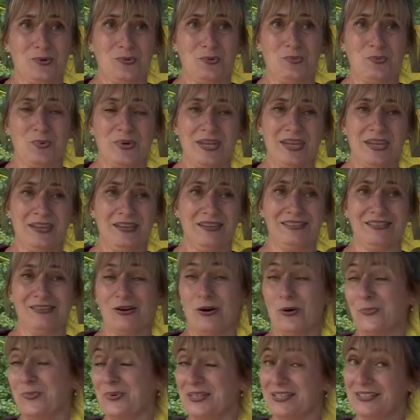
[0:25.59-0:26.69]
We
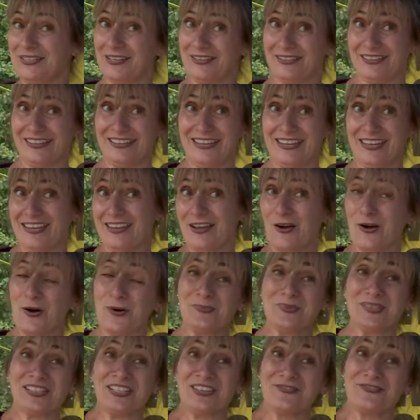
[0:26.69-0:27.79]
opened a
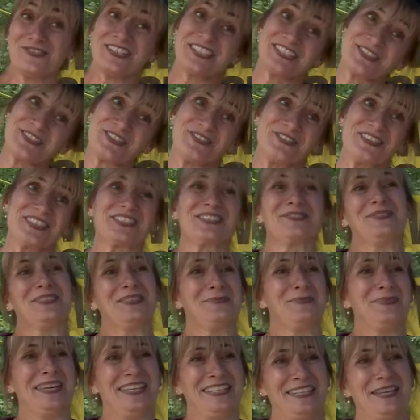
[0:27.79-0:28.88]
home delivery service
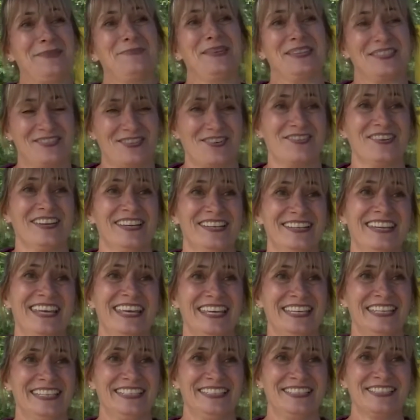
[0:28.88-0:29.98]
when the pandemic started,
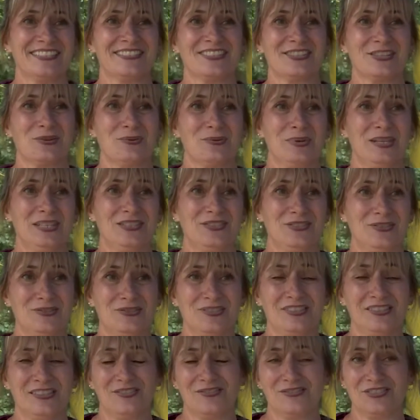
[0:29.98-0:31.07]
and so we do
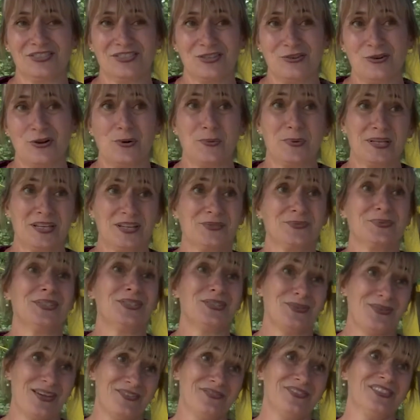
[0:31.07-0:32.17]
deliver to Norwood because we
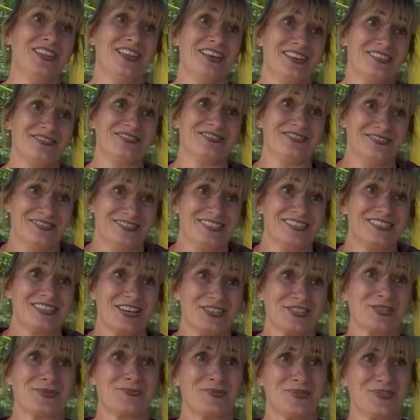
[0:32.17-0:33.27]
do have a lot of
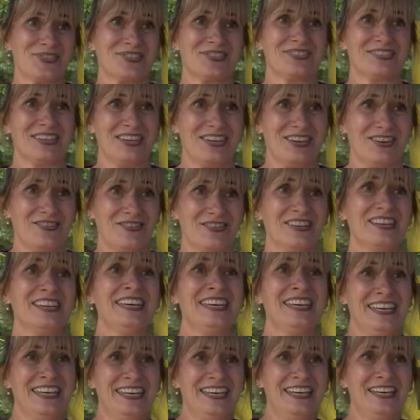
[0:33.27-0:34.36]
customers here
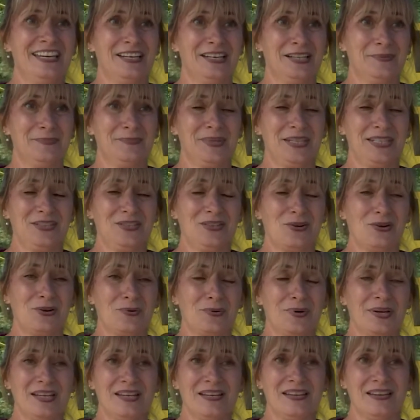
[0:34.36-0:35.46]
um, in
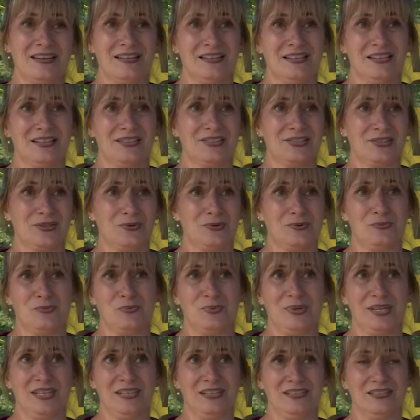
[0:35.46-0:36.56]
Norwood. Uh, so
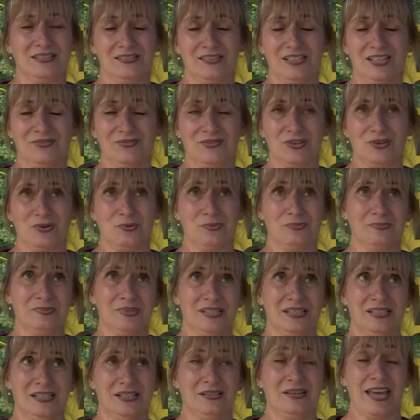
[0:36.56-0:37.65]
we deliver
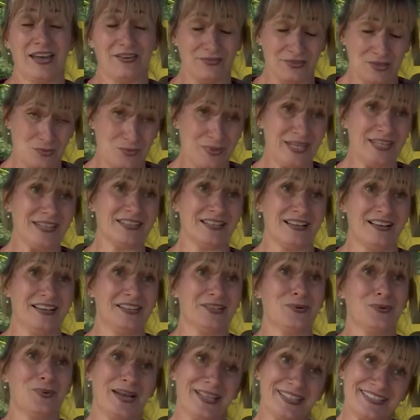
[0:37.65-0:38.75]
uh, every week
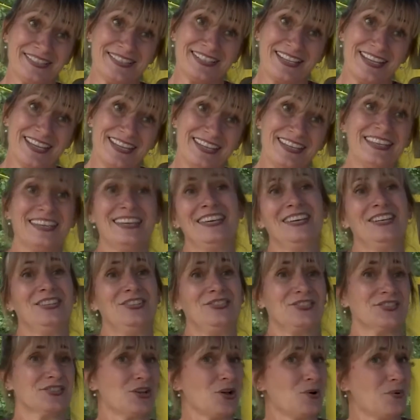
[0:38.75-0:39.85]
on a Wednesday.
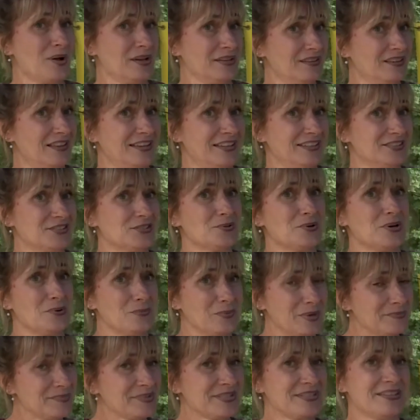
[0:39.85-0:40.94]
You just go online to our
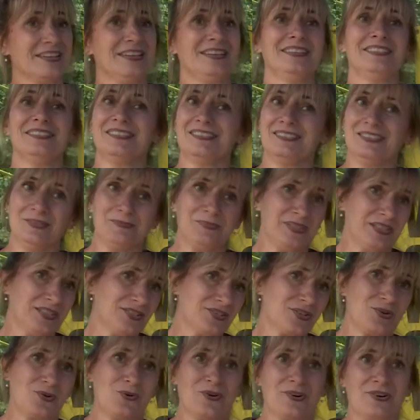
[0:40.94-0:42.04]
website, you
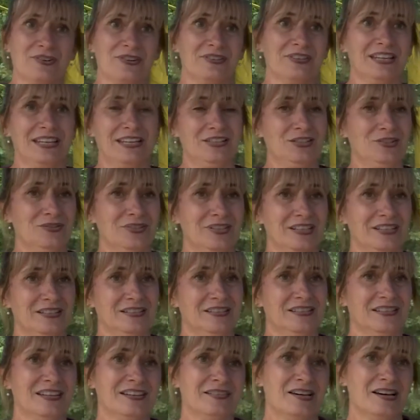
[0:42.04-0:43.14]
place your order, and you
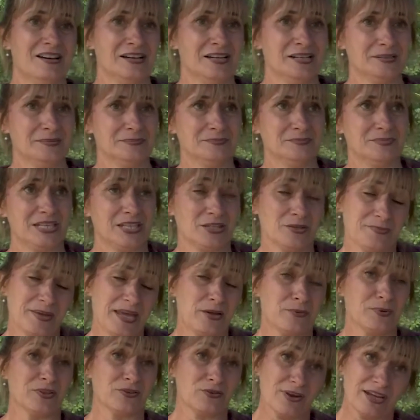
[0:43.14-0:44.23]
can um, either
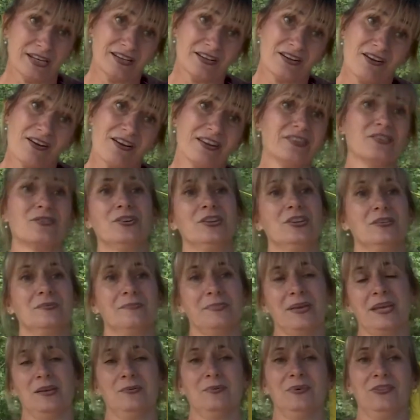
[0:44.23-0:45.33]
pay with a credit card or you
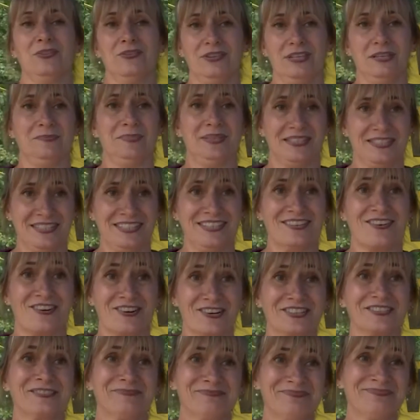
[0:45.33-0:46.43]
can pay with your EBT
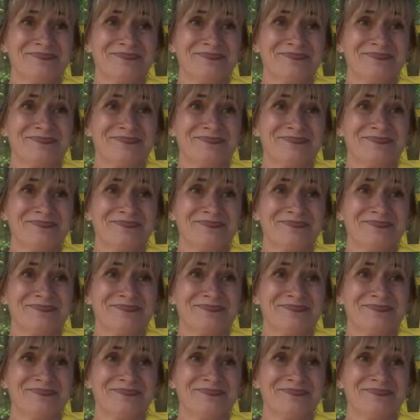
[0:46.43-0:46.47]
card.